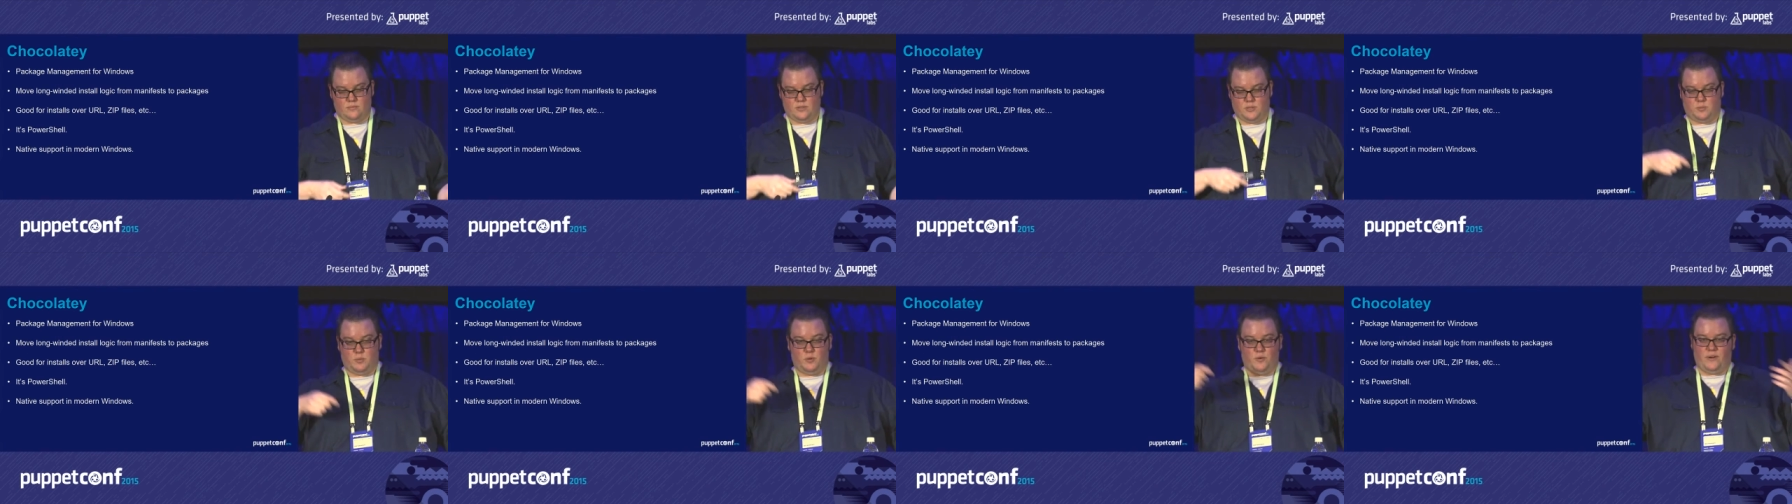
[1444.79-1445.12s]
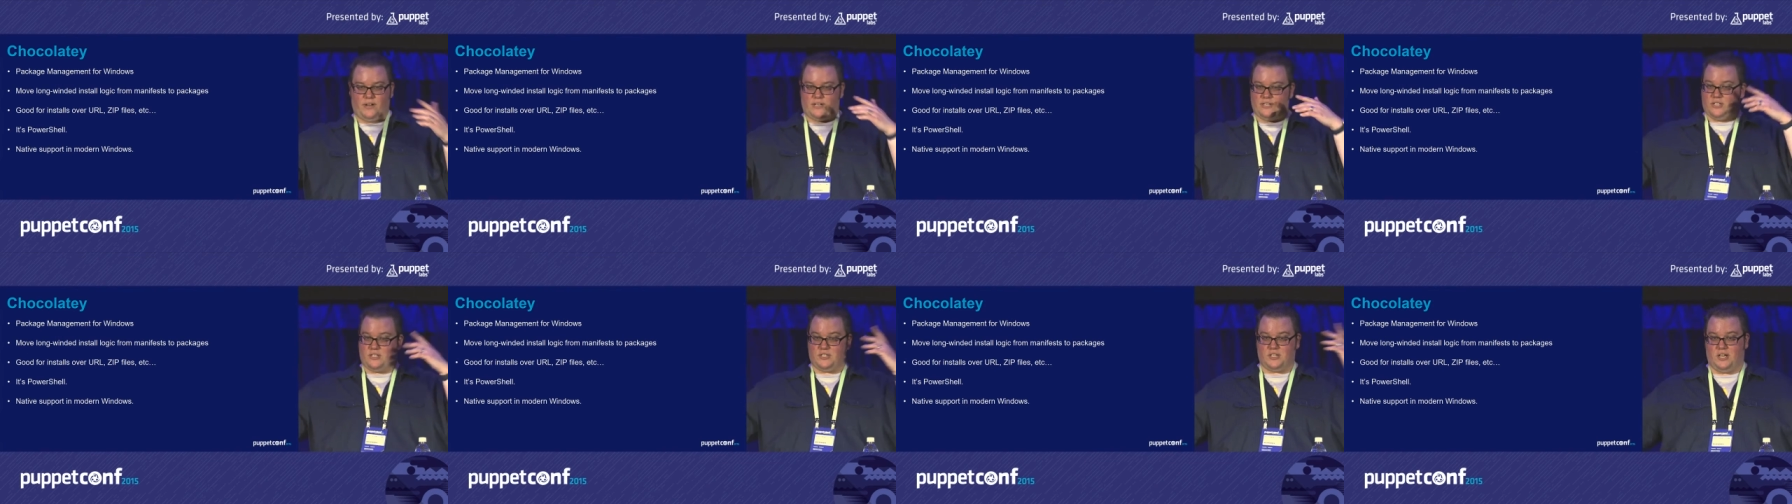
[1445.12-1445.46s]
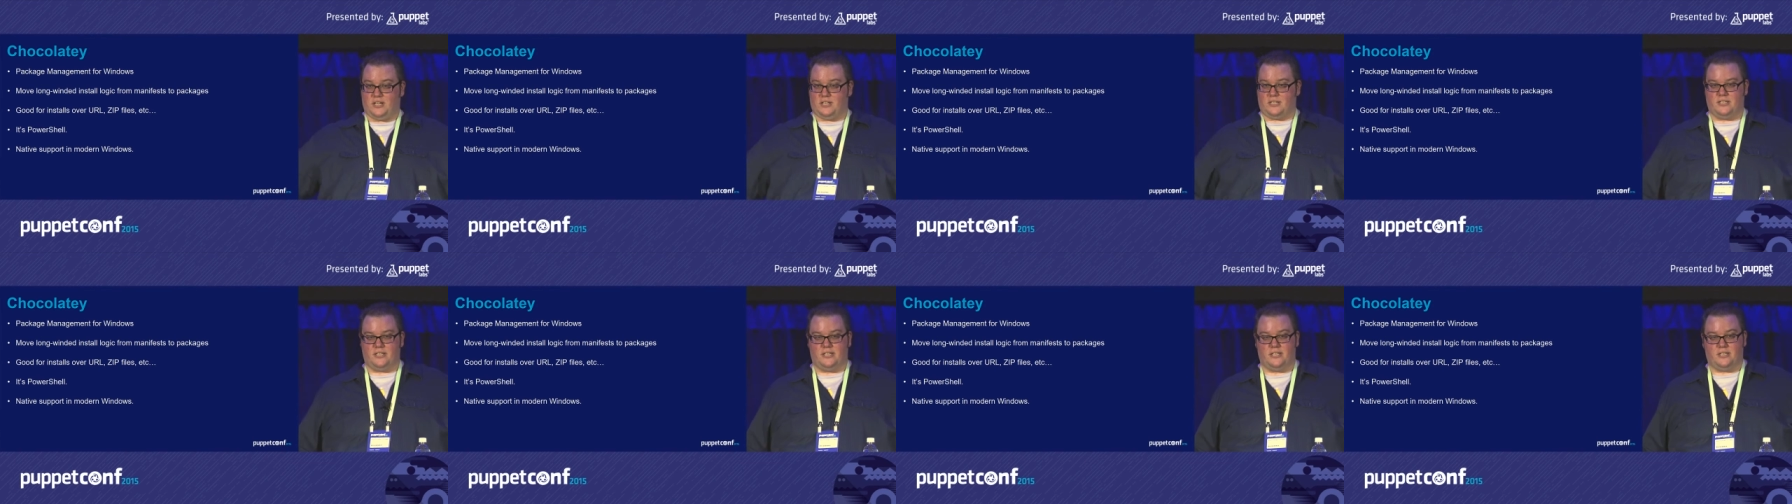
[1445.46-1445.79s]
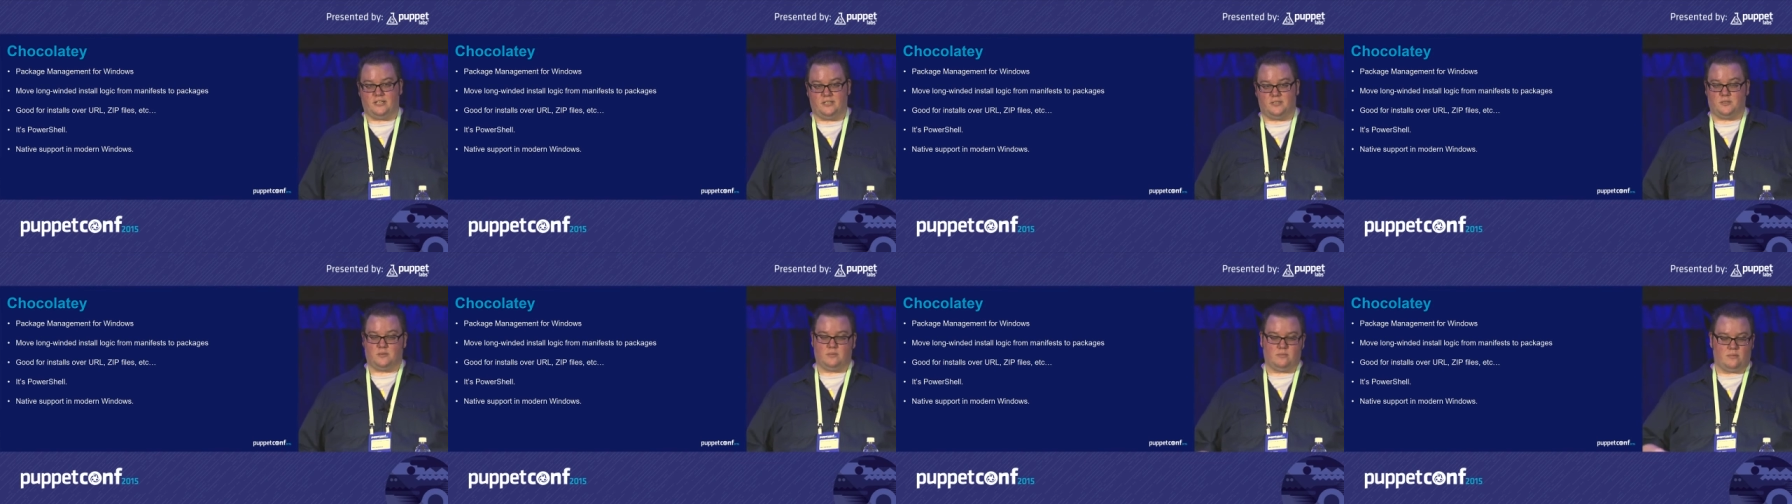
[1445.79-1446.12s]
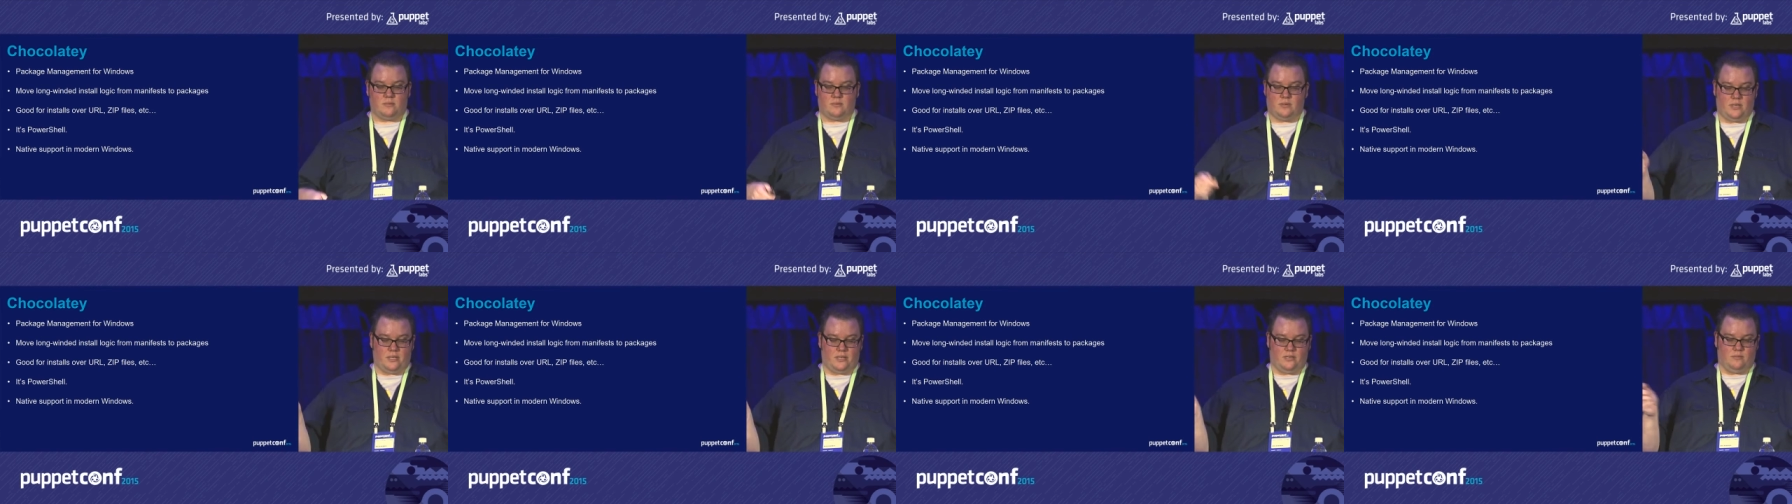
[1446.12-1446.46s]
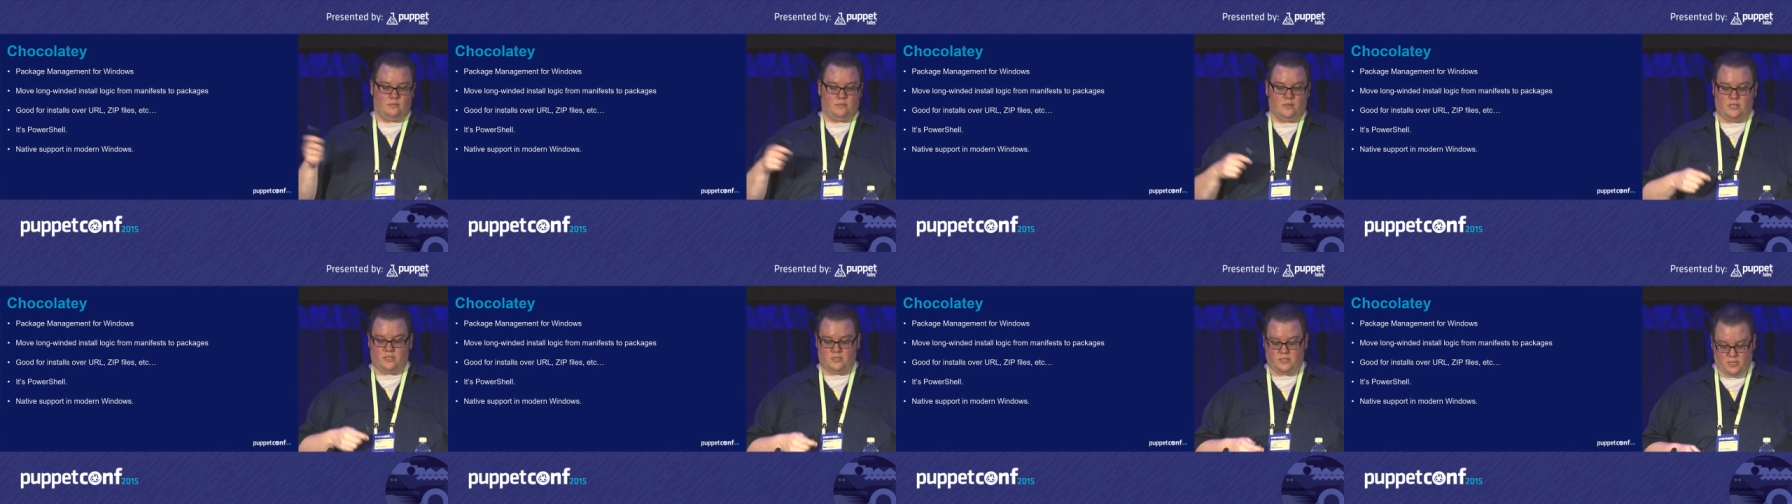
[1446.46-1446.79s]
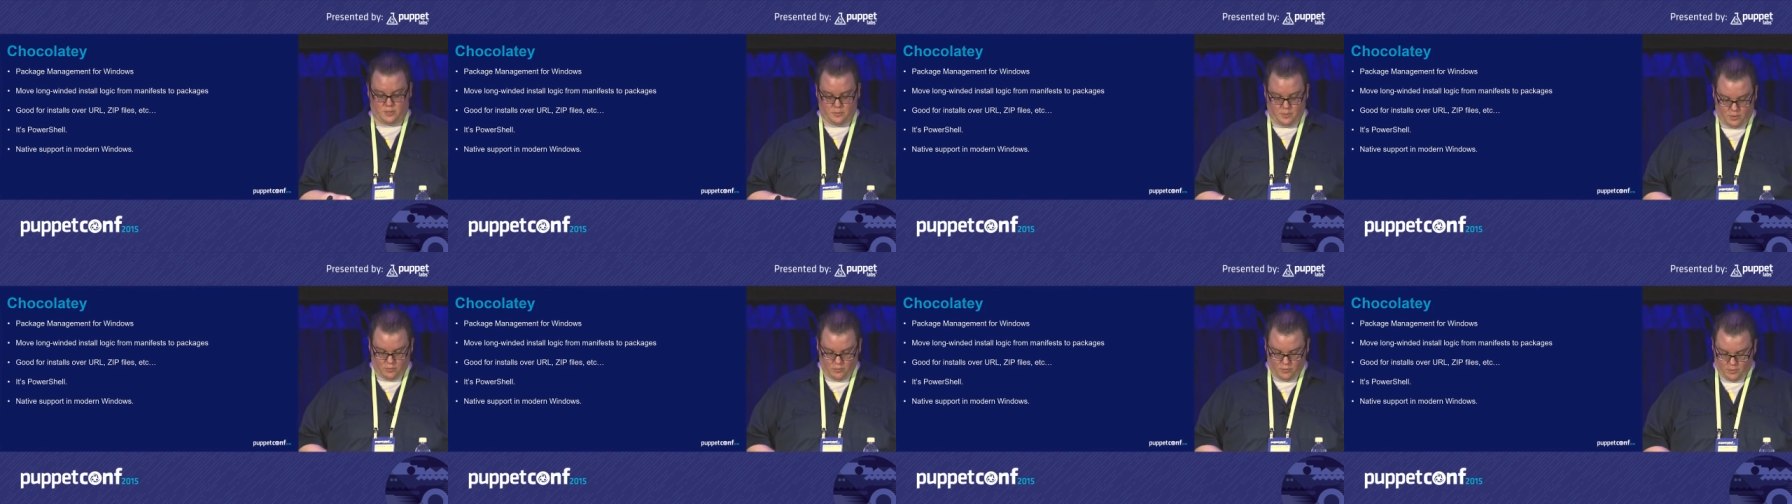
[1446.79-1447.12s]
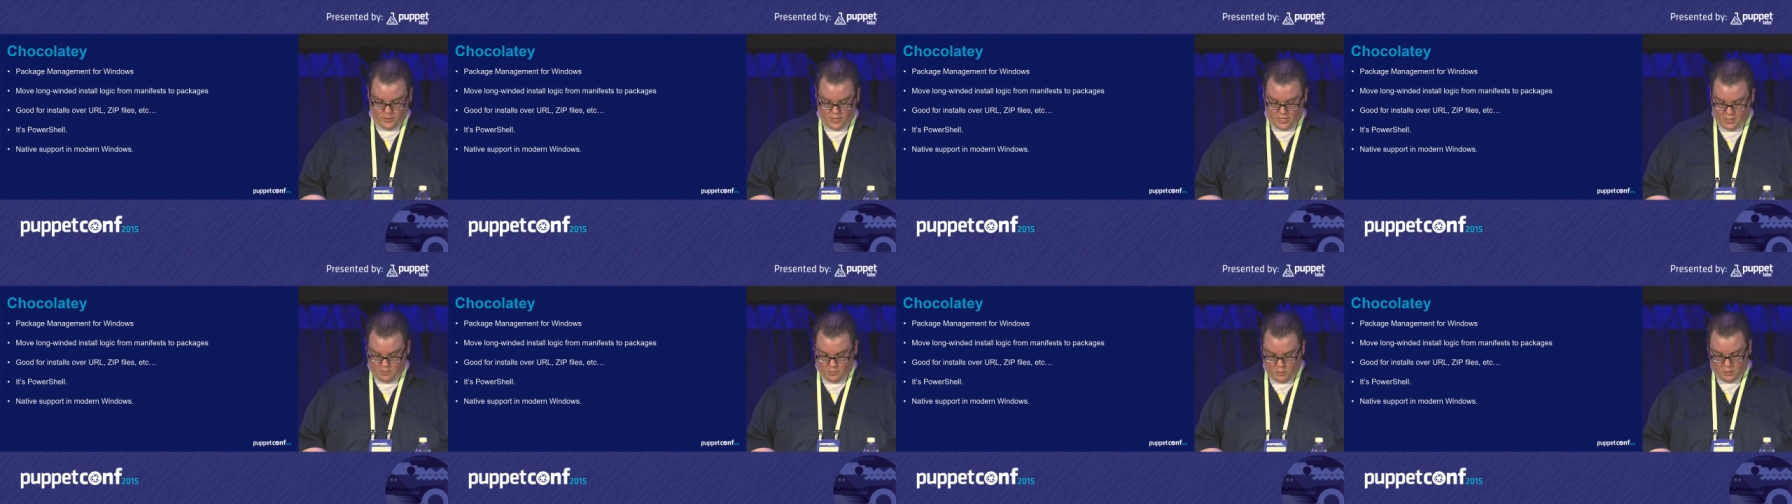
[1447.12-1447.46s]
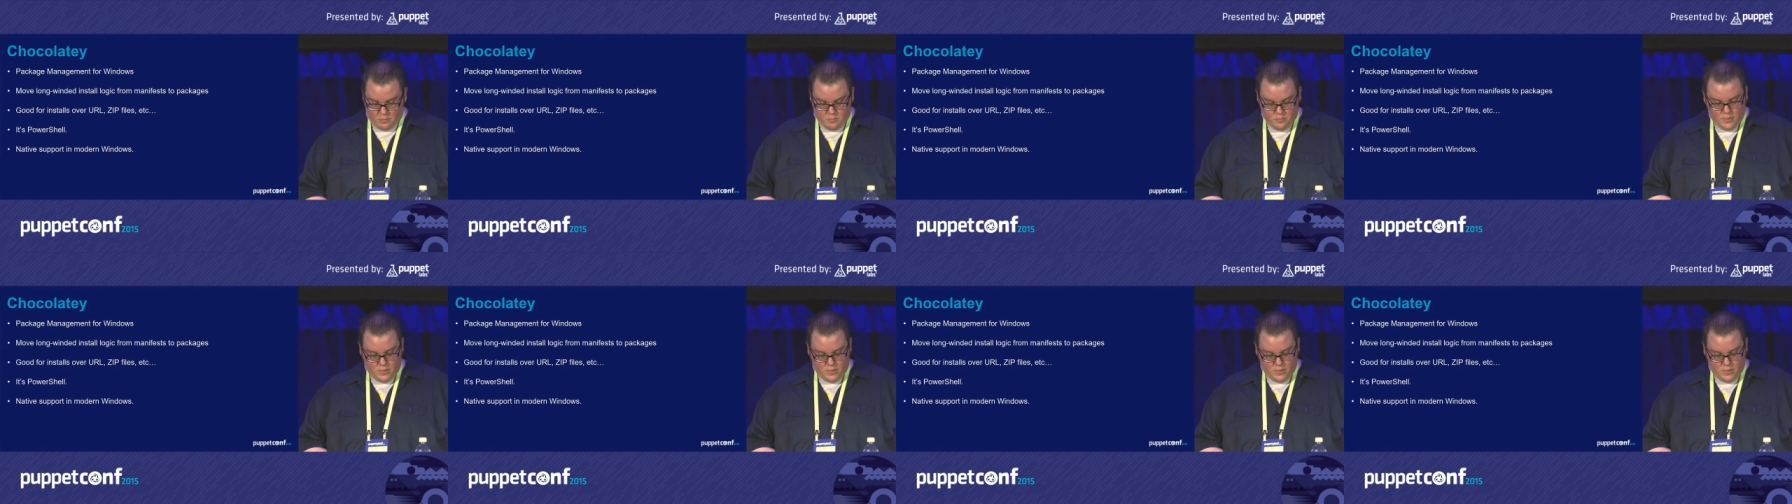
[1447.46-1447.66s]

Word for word: let's move on to Chocolatey because I don't want to talk about Ruby anymore.